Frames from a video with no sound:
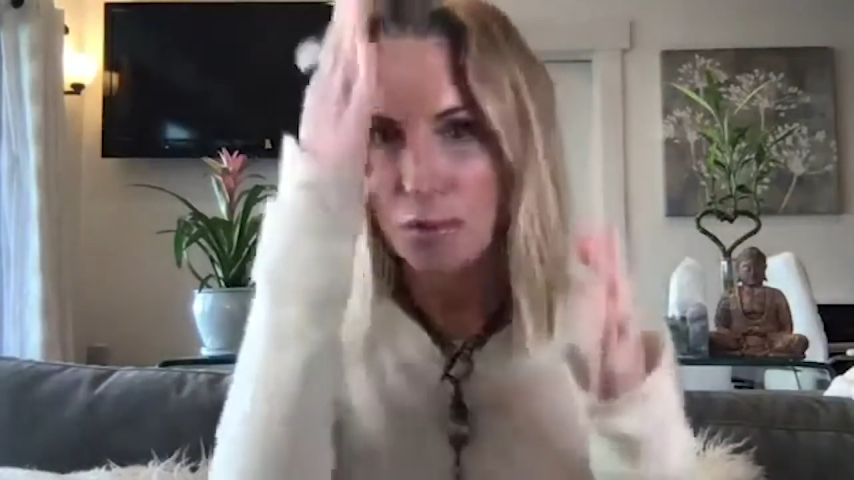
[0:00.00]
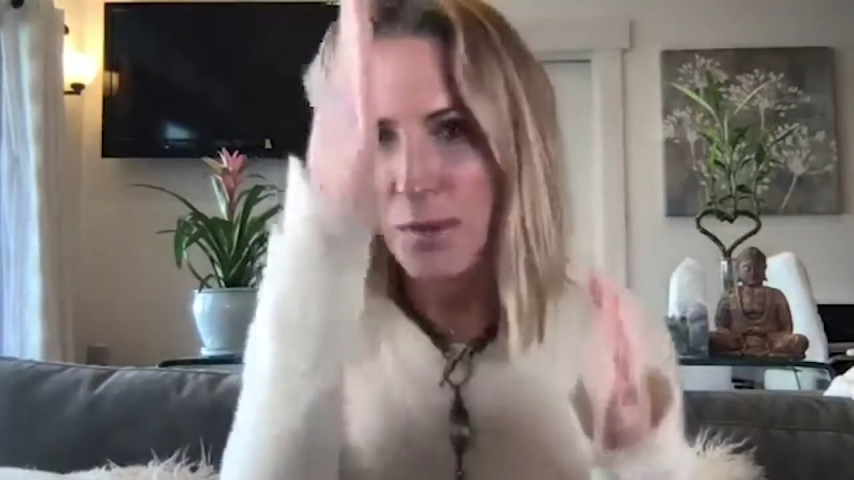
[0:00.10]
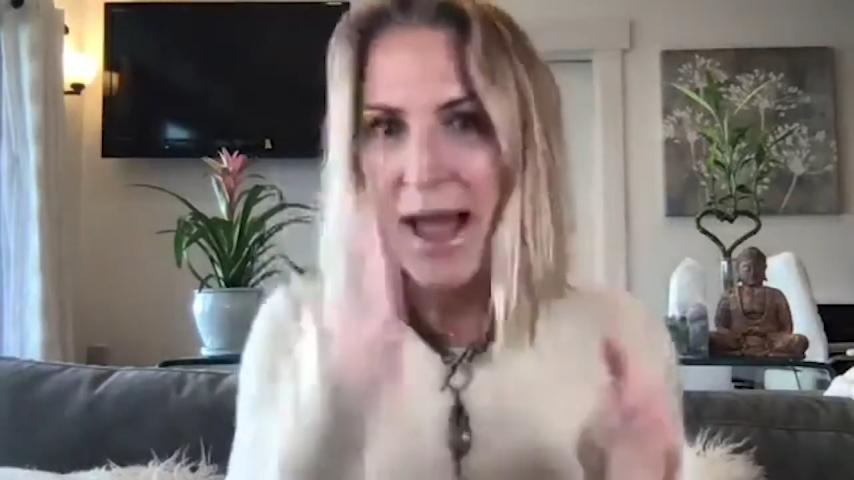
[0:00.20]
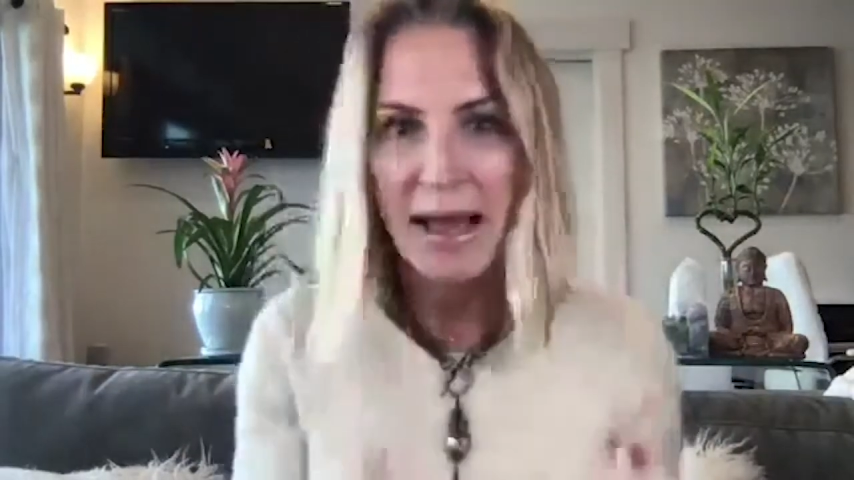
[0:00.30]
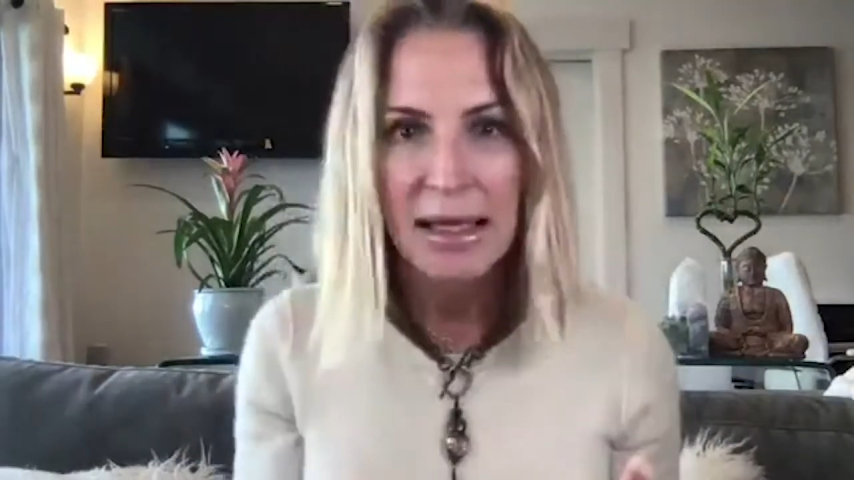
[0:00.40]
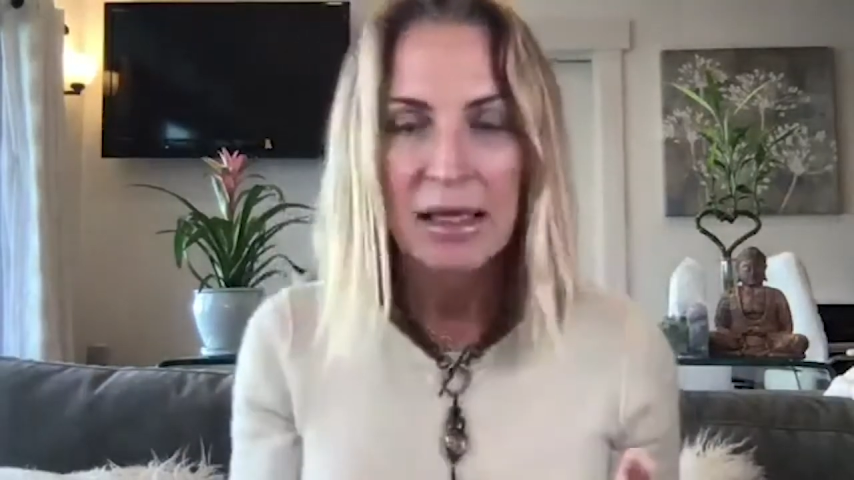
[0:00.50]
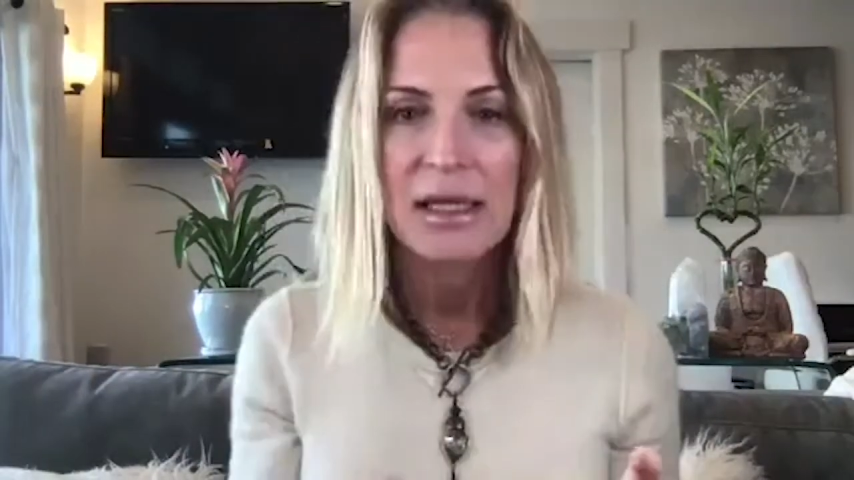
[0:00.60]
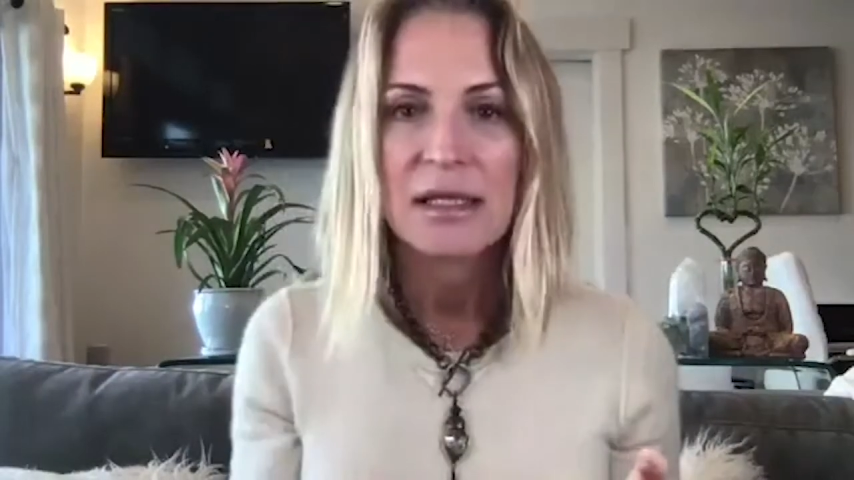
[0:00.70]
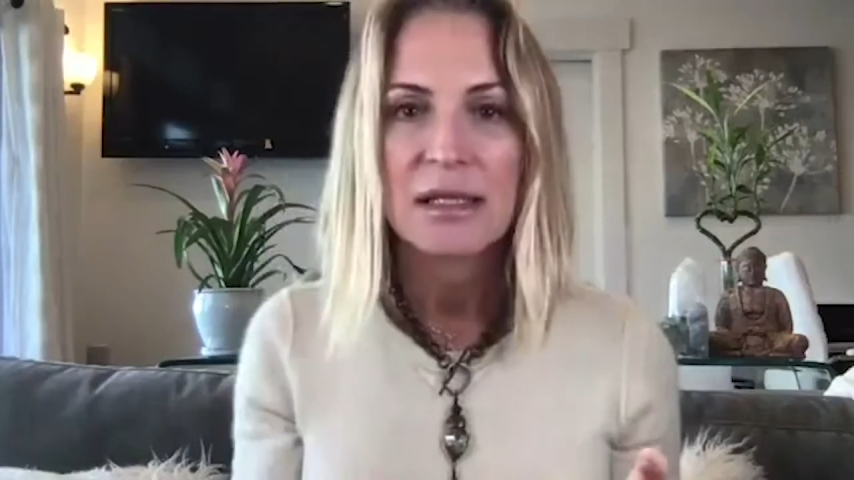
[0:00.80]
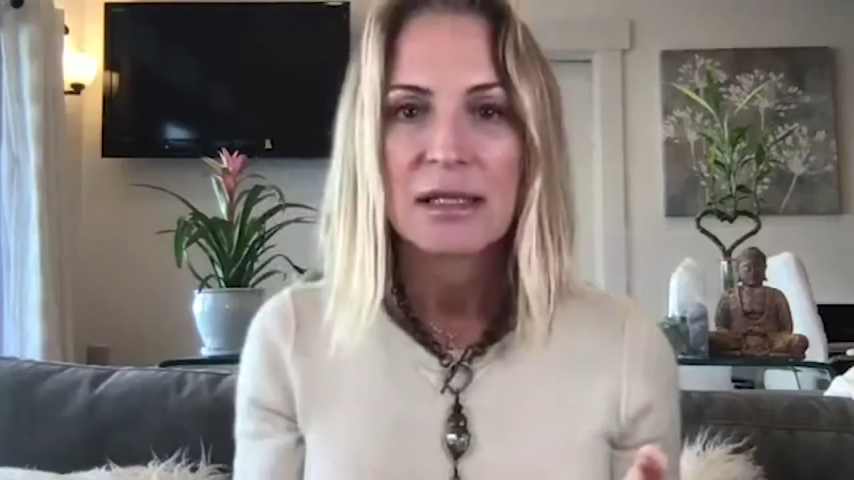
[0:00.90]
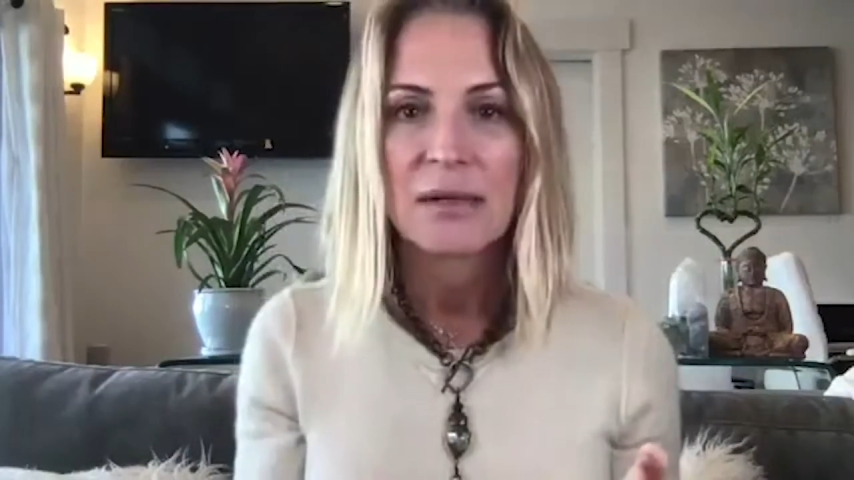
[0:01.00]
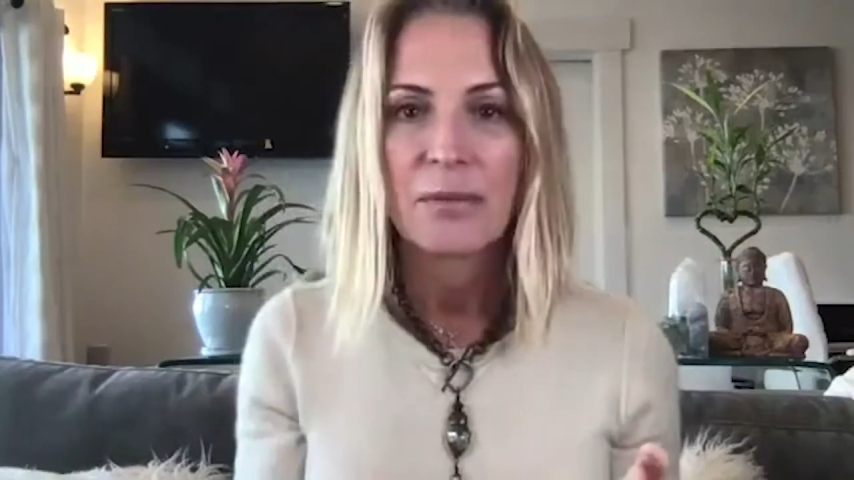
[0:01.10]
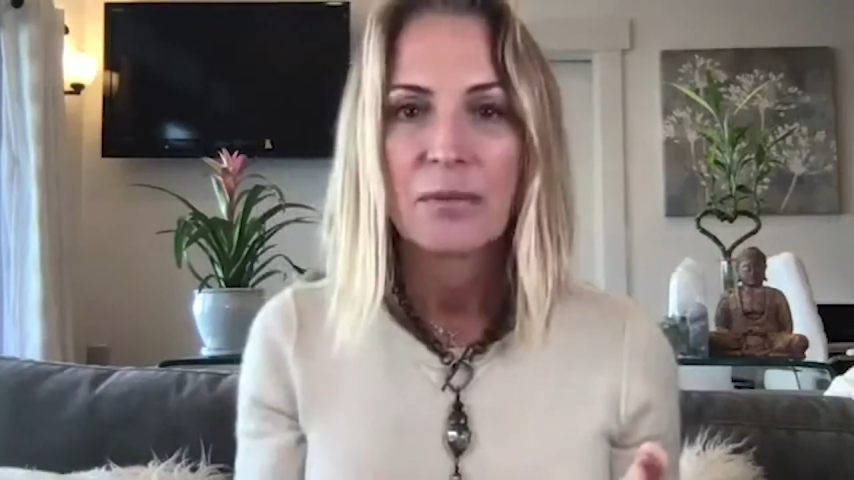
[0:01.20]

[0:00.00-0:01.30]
packing list,